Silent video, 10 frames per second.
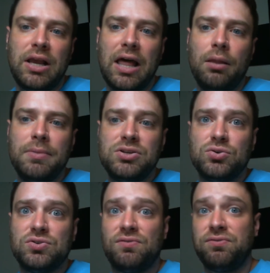
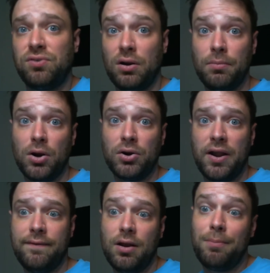elementals from our
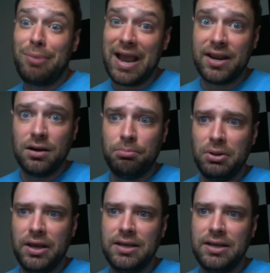graveyard back into play.